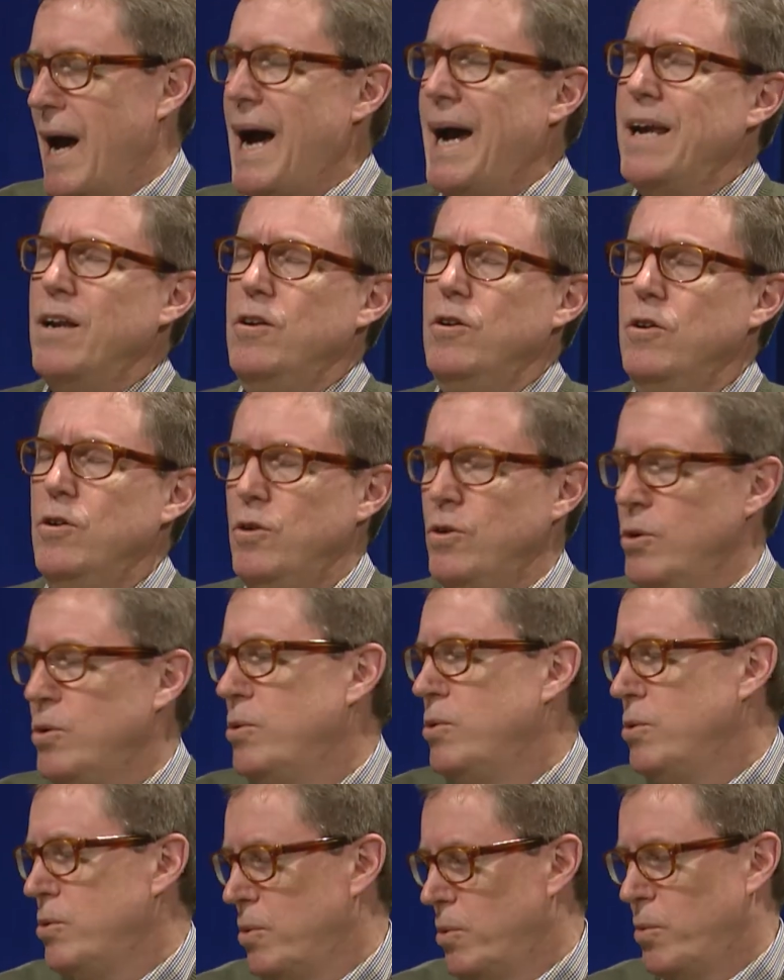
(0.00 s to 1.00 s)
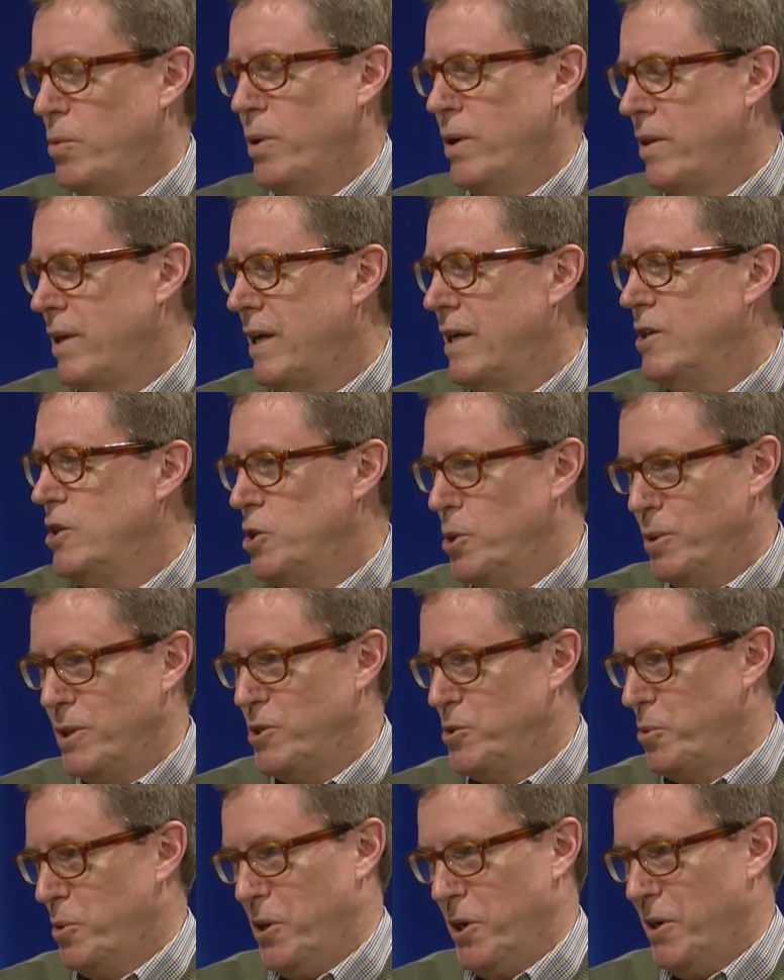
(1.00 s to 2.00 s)
I knew where the
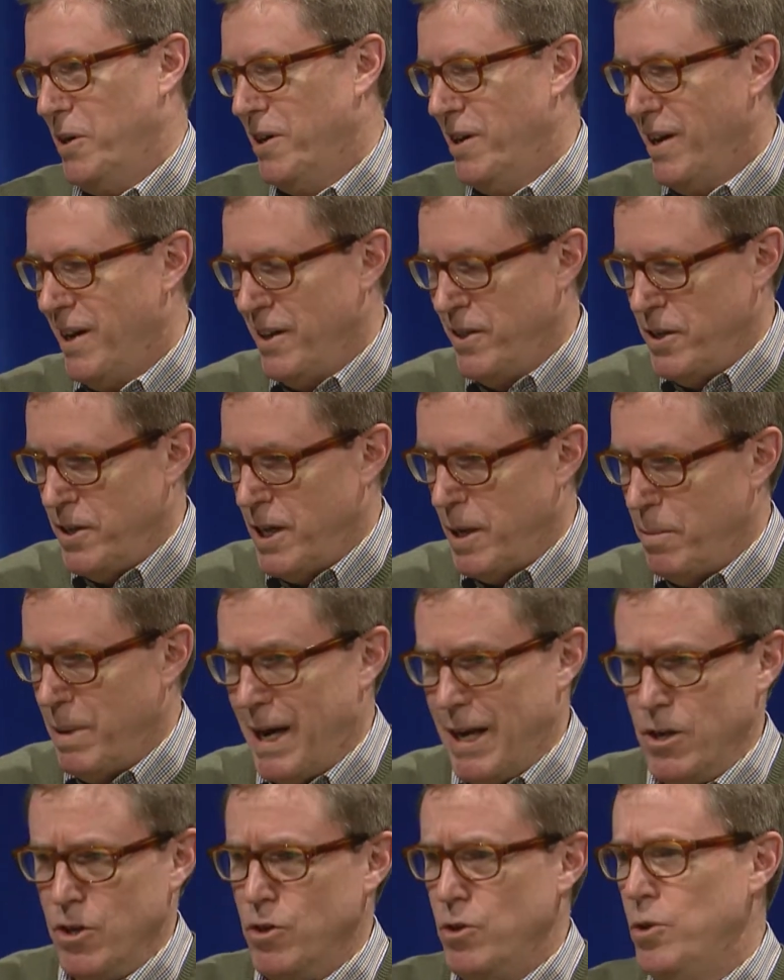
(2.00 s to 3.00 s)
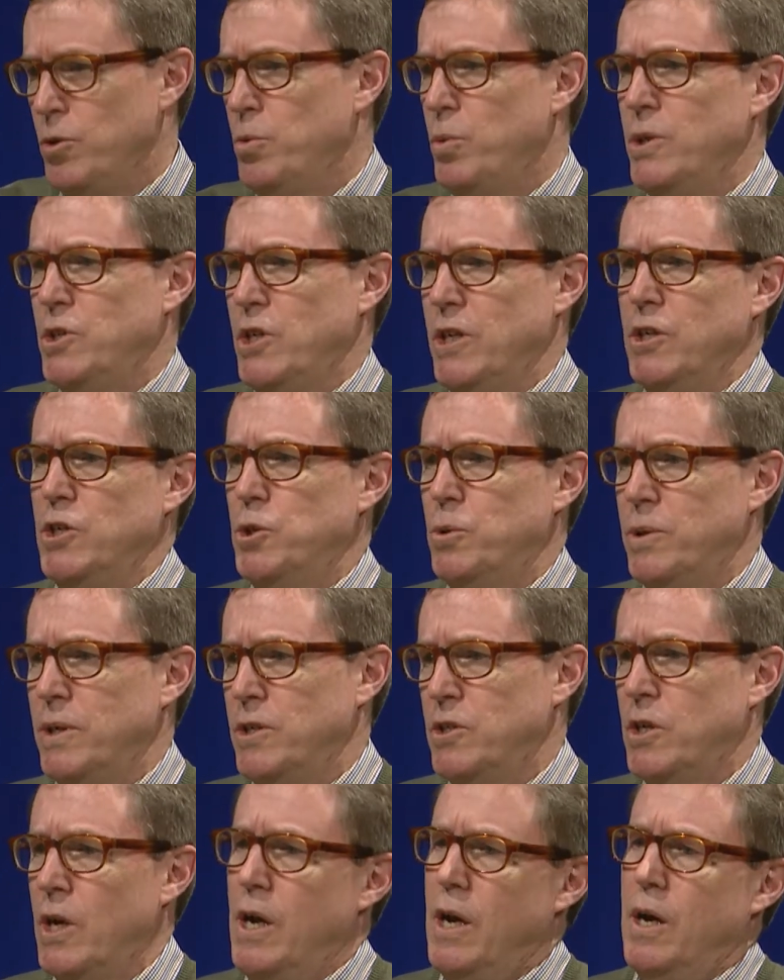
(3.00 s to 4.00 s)
injuries were on the team, and I knew which
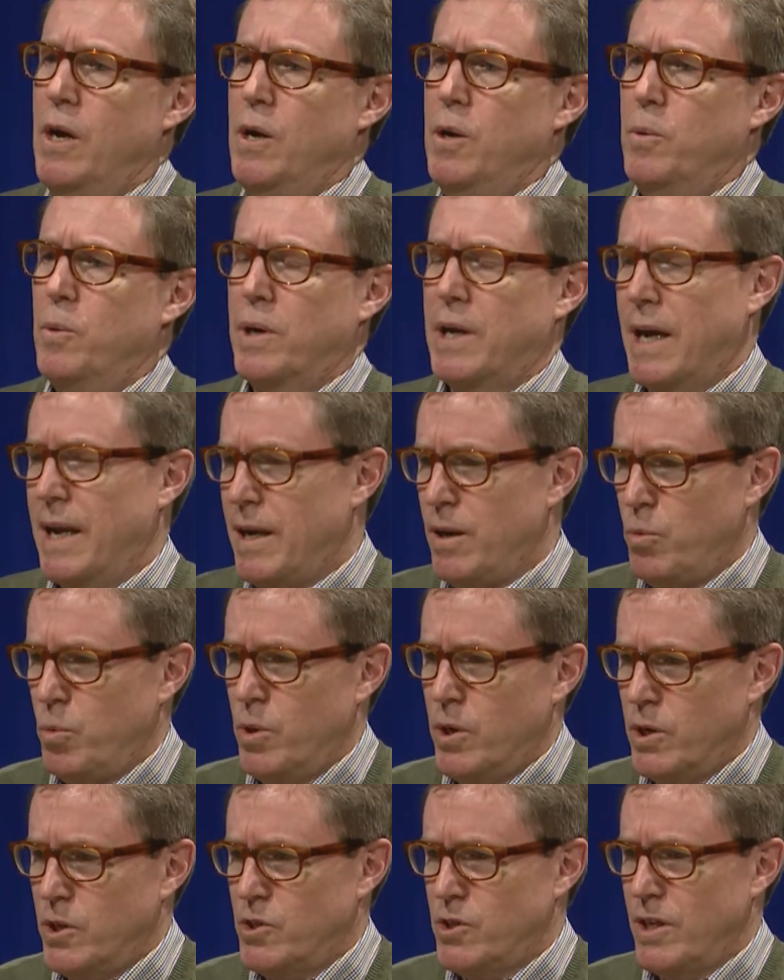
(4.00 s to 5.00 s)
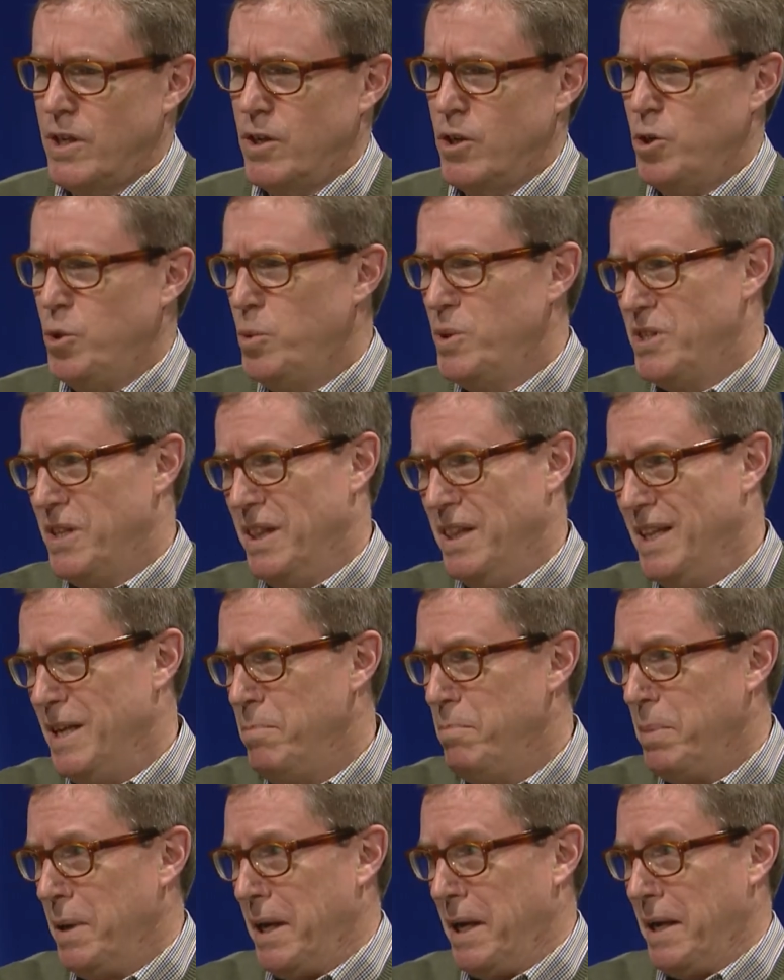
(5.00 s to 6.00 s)
injuries were getting worse, and who was
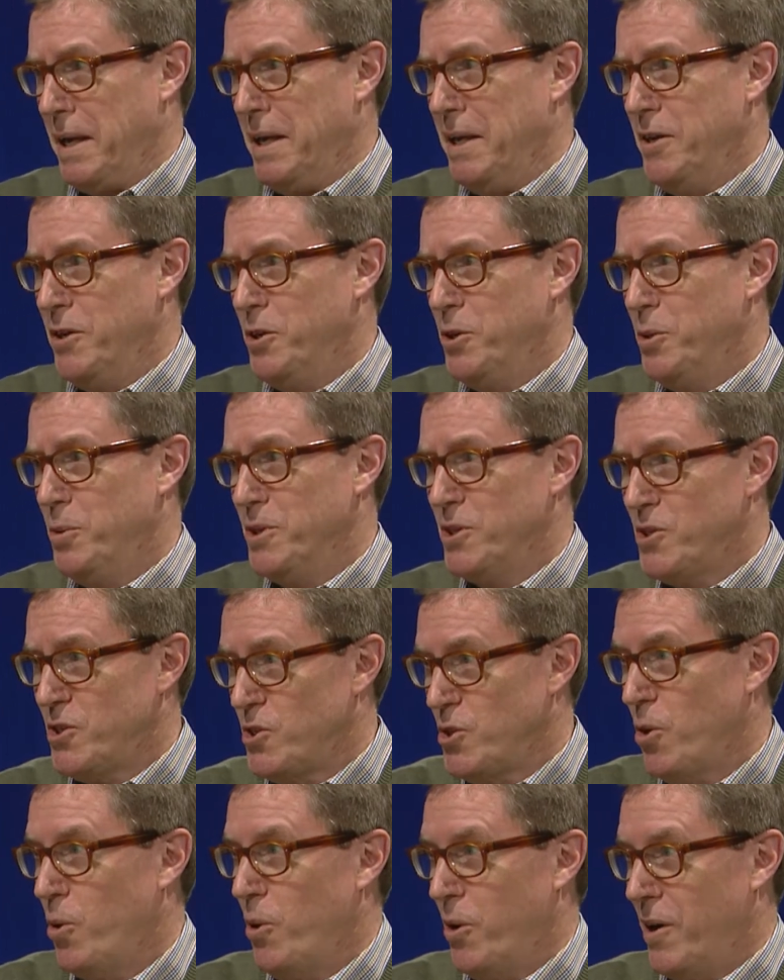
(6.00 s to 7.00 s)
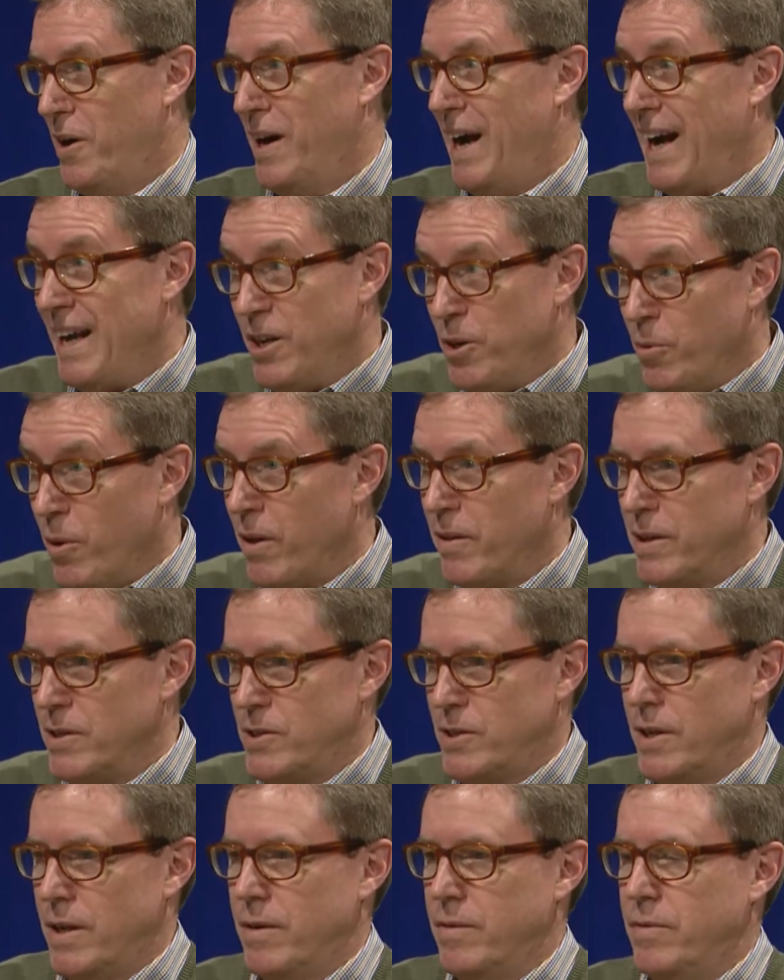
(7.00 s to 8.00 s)
limping, and who was sore. I knew all this
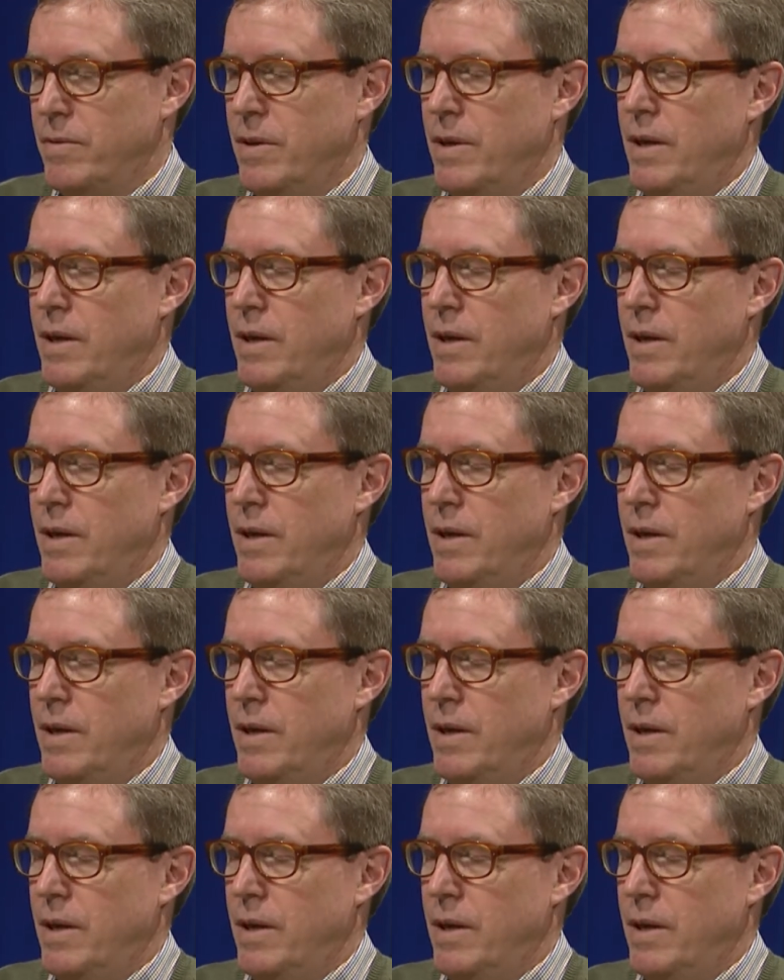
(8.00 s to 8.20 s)
stuff.